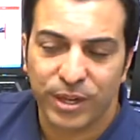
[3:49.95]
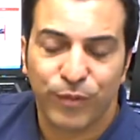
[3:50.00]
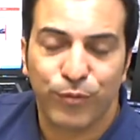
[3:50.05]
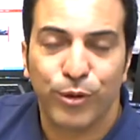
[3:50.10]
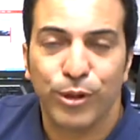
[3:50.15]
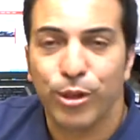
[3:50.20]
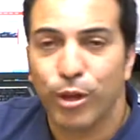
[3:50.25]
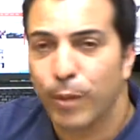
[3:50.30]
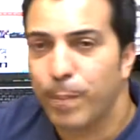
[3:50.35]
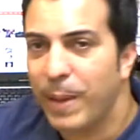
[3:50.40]
If we
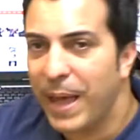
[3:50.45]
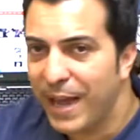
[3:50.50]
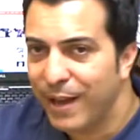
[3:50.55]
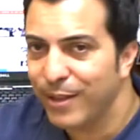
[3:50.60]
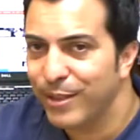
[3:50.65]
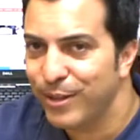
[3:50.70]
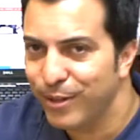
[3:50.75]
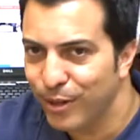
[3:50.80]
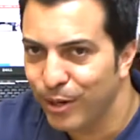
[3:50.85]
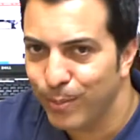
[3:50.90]
look back
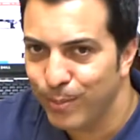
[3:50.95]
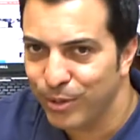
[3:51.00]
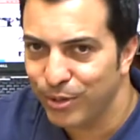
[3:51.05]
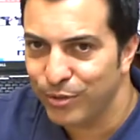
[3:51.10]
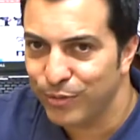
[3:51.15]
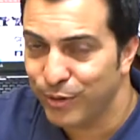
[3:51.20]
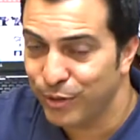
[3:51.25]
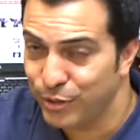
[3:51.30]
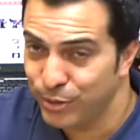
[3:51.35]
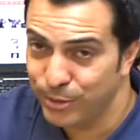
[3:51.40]
at the numbers
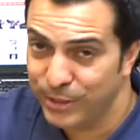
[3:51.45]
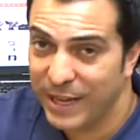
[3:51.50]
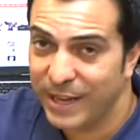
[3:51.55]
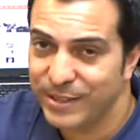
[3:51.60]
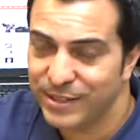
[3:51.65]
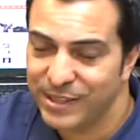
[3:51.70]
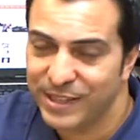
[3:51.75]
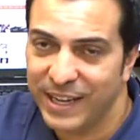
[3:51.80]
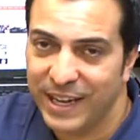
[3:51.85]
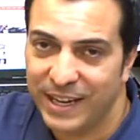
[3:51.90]
for
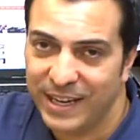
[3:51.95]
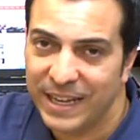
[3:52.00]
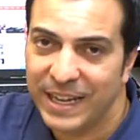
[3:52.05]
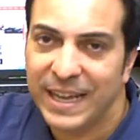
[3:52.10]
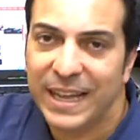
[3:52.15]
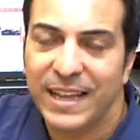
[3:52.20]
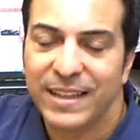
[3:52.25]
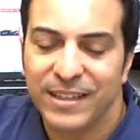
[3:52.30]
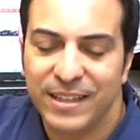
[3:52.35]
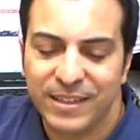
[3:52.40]
2008,
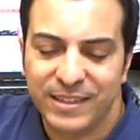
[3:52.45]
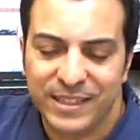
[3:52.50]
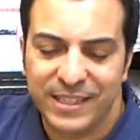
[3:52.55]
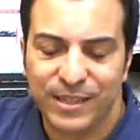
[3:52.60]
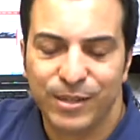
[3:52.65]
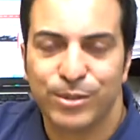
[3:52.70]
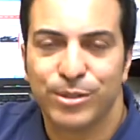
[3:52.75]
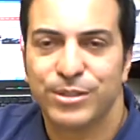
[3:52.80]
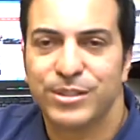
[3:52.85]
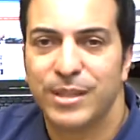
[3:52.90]
the
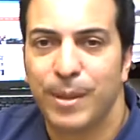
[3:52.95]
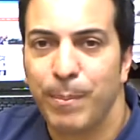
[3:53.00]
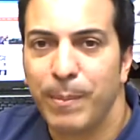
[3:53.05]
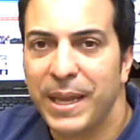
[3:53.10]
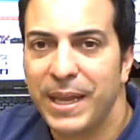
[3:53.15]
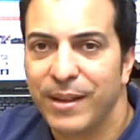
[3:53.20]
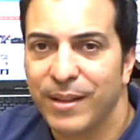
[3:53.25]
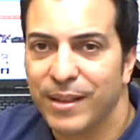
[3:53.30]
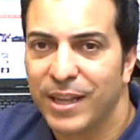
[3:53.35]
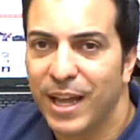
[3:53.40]
dealers that
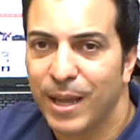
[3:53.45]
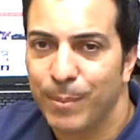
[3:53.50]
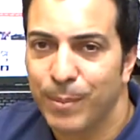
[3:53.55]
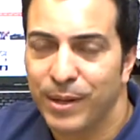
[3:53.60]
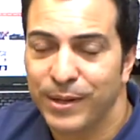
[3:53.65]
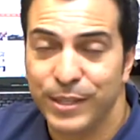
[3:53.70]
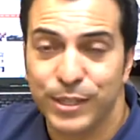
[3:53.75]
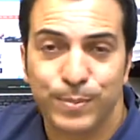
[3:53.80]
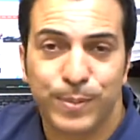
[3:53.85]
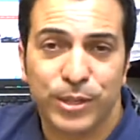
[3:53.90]
made a lot of
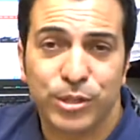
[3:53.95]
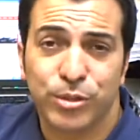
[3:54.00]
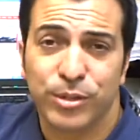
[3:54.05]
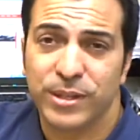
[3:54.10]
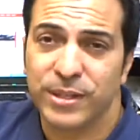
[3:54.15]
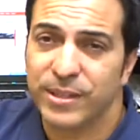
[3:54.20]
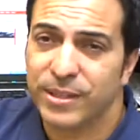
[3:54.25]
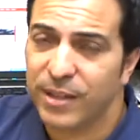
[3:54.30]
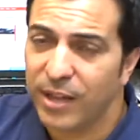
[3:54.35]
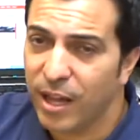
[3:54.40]
money, especially in
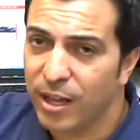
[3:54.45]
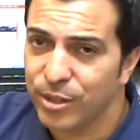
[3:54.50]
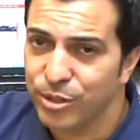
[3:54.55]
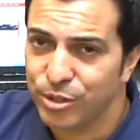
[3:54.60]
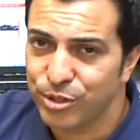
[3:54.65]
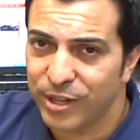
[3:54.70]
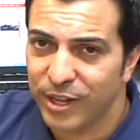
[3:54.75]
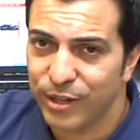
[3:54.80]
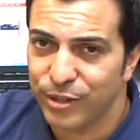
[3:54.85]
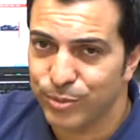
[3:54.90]
the college
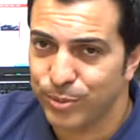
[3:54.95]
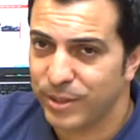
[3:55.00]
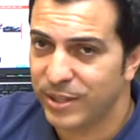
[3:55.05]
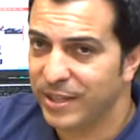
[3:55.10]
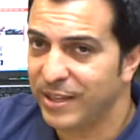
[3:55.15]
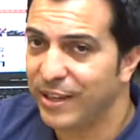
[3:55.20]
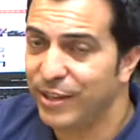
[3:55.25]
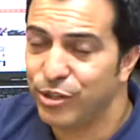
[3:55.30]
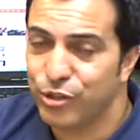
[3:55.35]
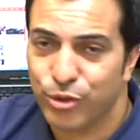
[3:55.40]
towns where they
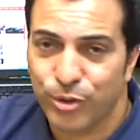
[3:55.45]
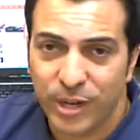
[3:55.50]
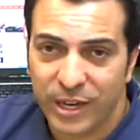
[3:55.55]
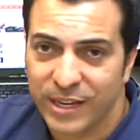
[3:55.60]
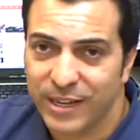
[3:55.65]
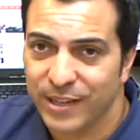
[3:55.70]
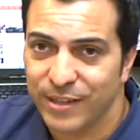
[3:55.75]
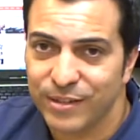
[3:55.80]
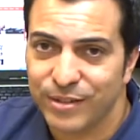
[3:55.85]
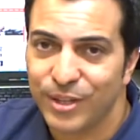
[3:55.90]
did
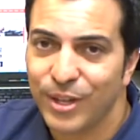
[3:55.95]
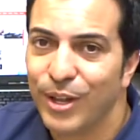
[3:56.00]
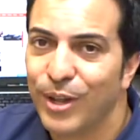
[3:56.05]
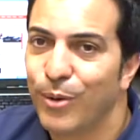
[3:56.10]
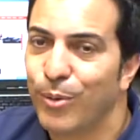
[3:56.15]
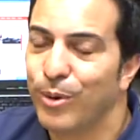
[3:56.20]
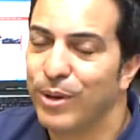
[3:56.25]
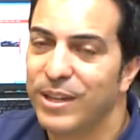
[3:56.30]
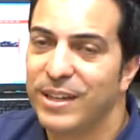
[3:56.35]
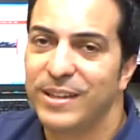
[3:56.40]
trade-ins,
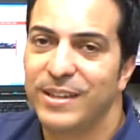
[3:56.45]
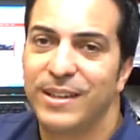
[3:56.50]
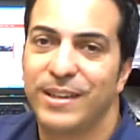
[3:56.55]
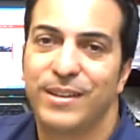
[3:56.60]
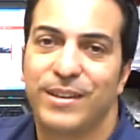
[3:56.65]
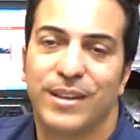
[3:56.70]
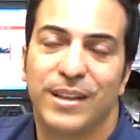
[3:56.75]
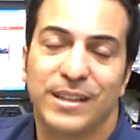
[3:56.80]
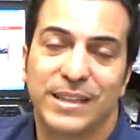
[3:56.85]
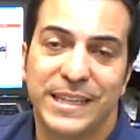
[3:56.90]
where they did
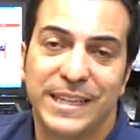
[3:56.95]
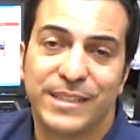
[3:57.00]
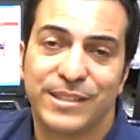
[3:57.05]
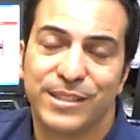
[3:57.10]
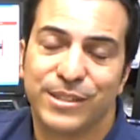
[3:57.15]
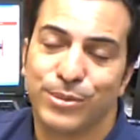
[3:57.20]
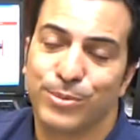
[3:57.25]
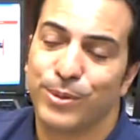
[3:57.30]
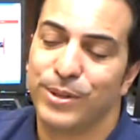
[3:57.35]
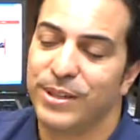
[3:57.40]

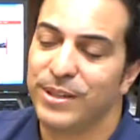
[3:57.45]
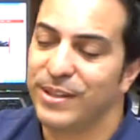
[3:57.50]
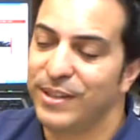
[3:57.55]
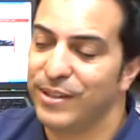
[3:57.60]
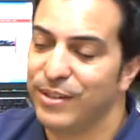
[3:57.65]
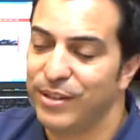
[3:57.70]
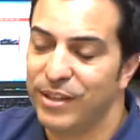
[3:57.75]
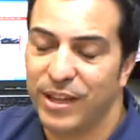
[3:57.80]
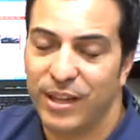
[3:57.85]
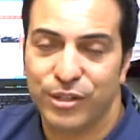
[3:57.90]
leases, where they did
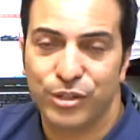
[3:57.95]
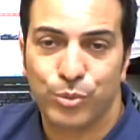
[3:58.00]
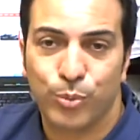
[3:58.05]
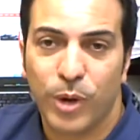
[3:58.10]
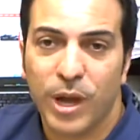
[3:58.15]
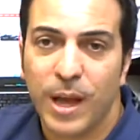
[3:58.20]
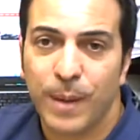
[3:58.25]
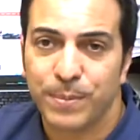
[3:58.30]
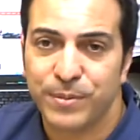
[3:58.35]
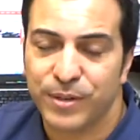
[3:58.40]

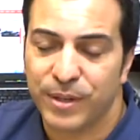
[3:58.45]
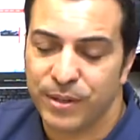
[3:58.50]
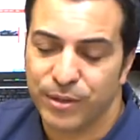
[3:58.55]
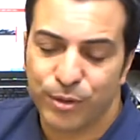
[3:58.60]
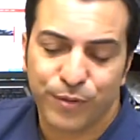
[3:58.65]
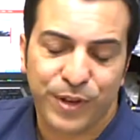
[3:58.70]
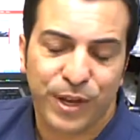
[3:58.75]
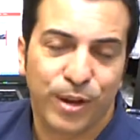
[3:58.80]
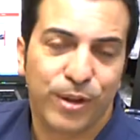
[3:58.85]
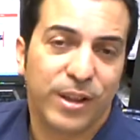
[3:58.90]
swaps in
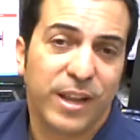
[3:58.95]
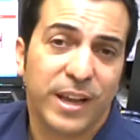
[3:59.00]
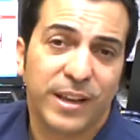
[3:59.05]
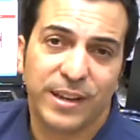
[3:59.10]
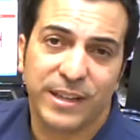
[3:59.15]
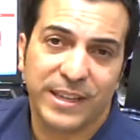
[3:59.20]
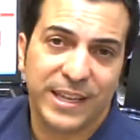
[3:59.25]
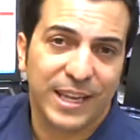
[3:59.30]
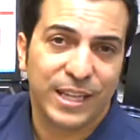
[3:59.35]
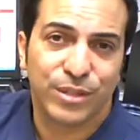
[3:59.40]
North Carolina,
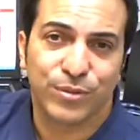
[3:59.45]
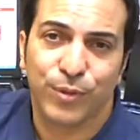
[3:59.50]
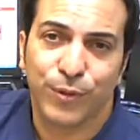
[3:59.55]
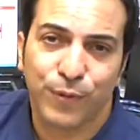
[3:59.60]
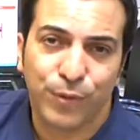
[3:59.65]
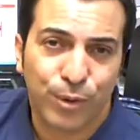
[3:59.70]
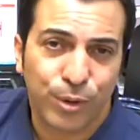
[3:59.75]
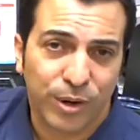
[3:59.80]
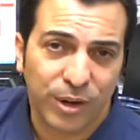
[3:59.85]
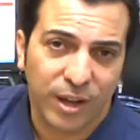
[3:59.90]
Gainesville,
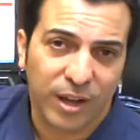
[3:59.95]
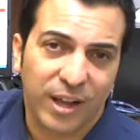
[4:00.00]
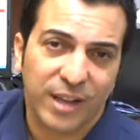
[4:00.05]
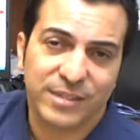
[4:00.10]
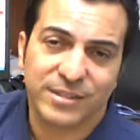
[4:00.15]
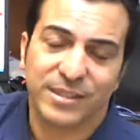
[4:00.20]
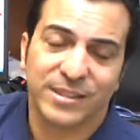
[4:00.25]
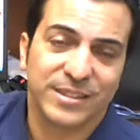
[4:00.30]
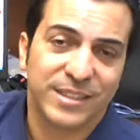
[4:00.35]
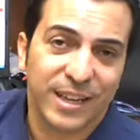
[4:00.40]
Florida,
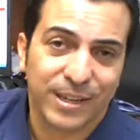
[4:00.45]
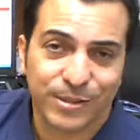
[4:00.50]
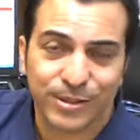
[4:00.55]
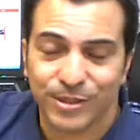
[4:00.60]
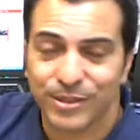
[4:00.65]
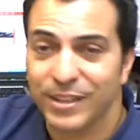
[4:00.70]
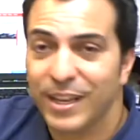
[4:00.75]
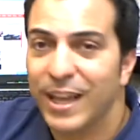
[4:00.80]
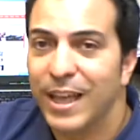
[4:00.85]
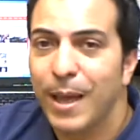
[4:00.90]
Austin,
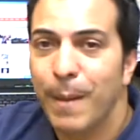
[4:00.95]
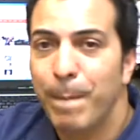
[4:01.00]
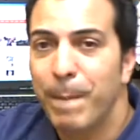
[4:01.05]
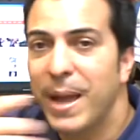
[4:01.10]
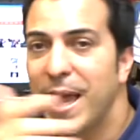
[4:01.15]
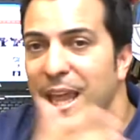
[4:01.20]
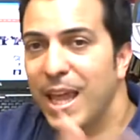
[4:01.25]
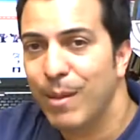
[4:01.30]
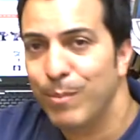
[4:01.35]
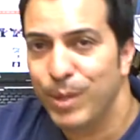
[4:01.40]
Texas,
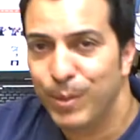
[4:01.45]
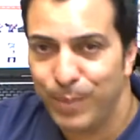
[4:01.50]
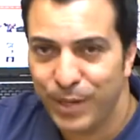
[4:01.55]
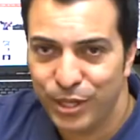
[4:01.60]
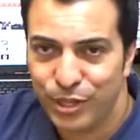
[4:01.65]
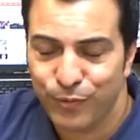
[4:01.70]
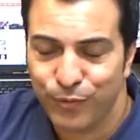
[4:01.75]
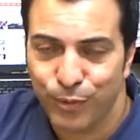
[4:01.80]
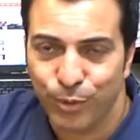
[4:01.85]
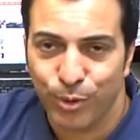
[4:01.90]
Miami
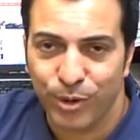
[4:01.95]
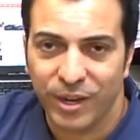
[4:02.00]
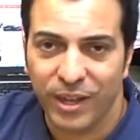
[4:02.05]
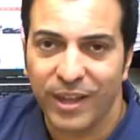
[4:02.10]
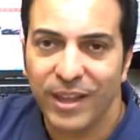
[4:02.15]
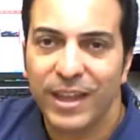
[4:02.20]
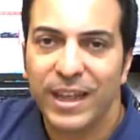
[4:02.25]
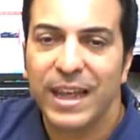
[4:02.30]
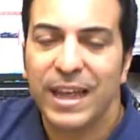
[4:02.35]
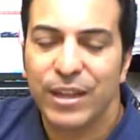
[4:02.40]
Beach, Florida,
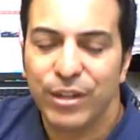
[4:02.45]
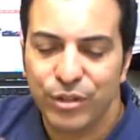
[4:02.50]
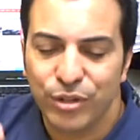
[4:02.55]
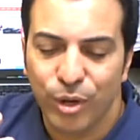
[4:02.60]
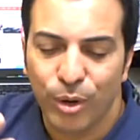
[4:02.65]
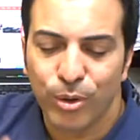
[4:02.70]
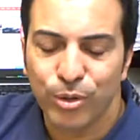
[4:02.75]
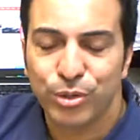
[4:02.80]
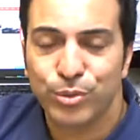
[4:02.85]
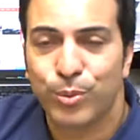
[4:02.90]

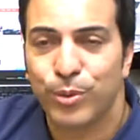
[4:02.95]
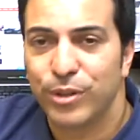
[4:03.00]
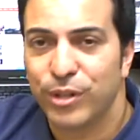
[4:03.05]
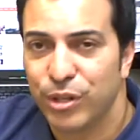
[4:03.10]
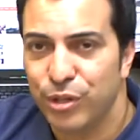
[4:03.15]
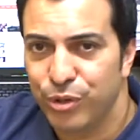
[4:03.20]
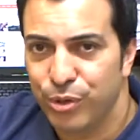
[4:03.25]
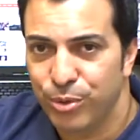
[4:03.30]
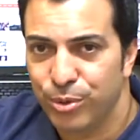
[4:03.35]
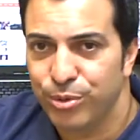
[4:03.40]
those were the
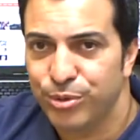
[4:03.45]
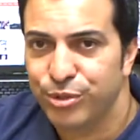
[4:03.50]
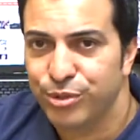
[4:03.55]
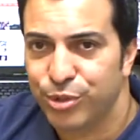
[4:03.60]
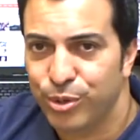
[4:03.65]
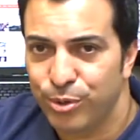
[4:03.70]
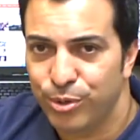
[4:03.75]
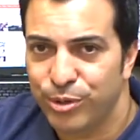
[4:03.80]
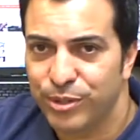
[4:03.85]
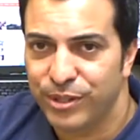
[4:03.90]
used
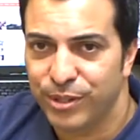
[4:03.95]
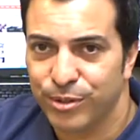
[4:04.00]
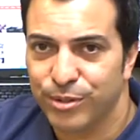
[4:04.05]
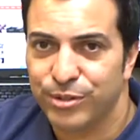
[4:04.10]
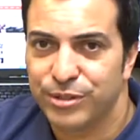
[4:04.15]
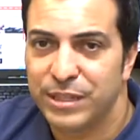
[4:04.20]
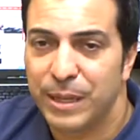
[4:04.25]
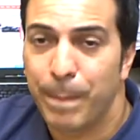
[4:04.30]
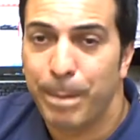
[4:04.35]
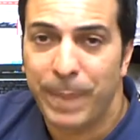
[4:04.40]
scooter
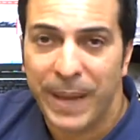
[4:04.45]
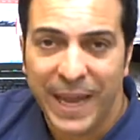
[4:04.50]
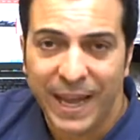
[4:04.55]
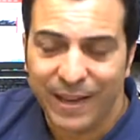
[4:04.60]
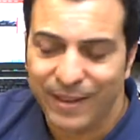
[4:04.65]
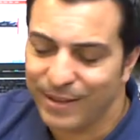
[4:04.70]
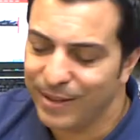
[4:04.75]
dealers that banked.